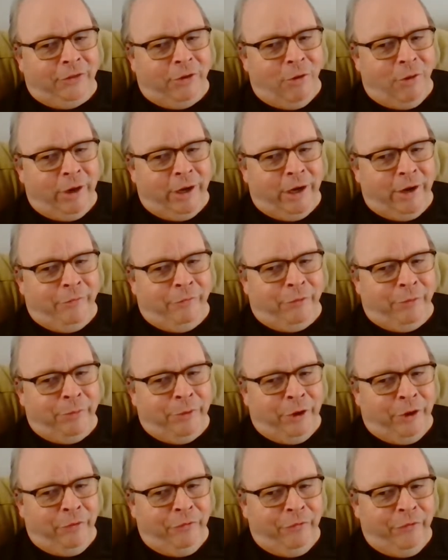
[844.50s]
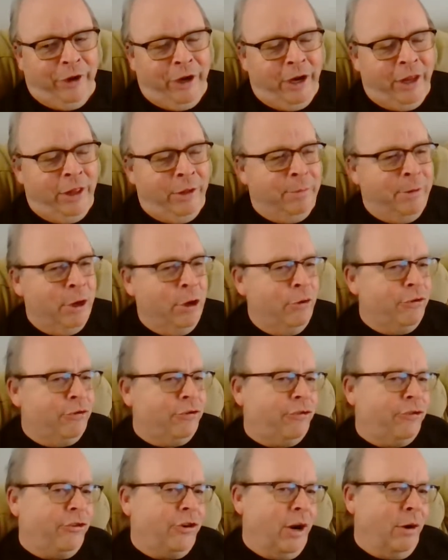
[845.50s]
going on from there. Vinny the
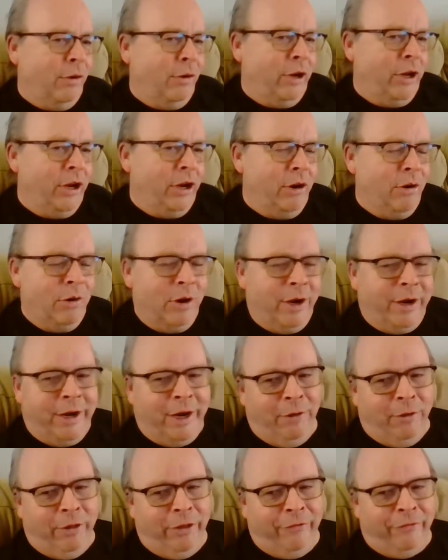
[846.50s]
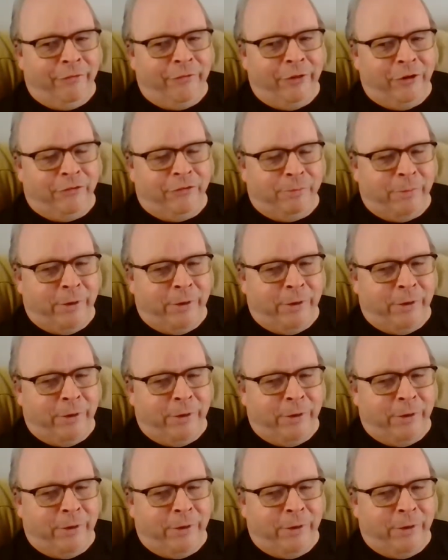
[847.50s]
Mooch, how are you doing? How are the fish,